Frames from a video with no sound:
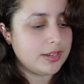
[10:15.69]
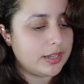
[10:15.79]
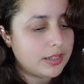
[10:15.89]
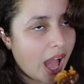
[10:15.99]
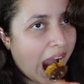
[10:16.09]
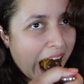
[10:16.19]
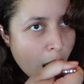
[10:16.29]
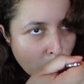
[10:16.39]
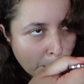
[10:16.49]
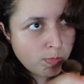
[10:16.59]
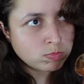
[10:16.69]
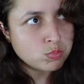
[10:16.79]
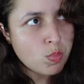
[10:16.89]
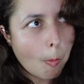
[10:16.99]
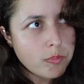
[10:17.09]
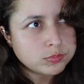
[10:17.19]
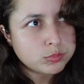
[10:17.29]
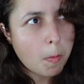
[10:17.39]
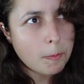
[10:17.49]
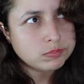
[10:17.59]
And the meat itself is cooked really well,
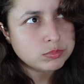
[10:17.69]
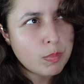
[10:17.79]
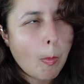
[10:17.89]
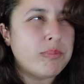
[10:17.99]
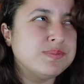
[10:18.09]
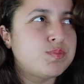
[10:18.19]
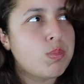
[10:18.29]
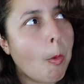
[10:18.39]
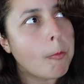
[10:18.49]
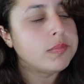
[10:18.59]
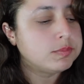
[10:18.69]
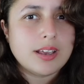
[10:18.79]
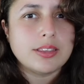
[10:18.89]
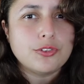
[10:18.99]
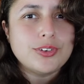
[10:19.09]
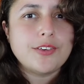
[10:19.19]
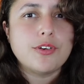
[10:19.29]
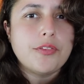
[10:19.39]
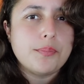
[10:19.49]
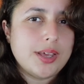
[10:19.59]
but unfortunately I'm just not getting the flavour
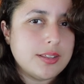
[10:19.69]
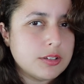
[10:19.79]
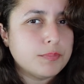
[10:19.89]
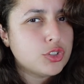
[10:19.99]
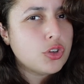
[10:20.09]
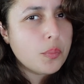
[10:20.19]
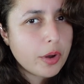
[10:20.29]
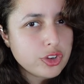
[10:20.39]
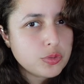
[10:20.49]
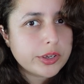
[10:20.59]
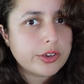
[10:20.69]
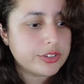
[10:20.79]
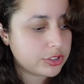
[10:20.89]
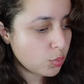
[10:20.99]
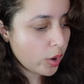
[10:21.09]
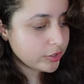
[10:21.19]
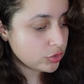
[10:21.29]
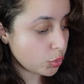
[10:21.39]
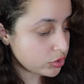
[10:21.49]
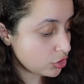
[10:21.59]
of the meat too much because the wine
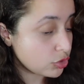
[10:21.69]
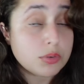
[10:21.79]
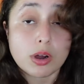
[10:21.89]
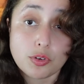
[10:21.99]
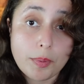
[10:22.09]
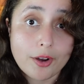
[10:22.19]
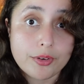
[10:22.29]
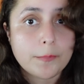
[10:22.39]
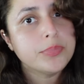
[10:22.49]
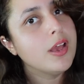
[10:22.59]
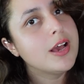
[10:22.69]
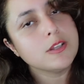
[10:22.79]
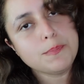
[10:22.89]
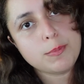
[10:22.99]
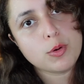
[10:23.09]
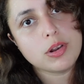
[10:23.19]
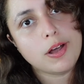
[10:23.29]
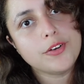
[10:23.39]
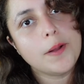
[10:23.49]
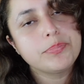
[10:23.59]
sauce is too overpowering. Some people would
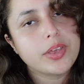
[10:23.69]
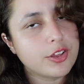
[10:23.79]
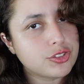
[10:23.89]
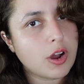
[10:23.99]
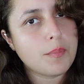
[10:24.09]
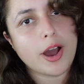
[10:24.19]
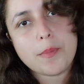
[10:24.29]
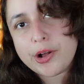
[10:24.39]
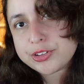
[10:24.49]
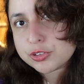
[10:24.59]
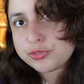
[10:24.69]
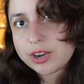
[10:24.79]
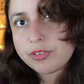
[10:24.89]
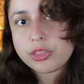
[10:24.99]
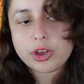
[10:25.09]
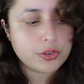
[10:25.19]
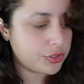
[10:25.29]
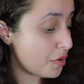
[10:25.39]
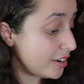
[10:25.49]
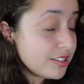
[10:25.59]
love it, it's not my personal favourite though,
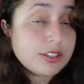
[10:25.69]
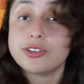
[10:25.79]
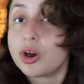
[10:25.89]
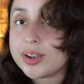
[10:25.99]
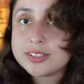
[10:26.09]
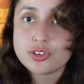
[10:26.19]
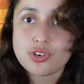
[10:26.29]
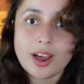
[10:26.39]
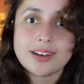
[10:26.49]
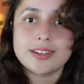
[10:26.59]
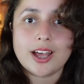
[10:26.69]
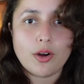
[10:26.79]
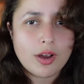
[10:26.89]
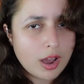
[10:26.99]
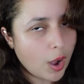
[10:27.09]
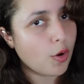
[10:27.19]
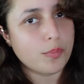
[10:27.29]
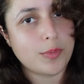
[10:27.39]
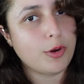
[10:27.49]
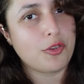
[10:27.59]
so at least I know, at least I tried it now, I won't
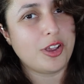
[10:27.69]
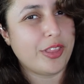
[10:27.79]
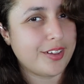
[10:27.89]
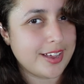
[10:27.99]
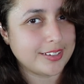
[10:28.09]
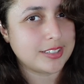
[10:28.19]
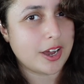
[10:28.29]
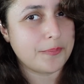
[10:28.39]
be bothering with it next time.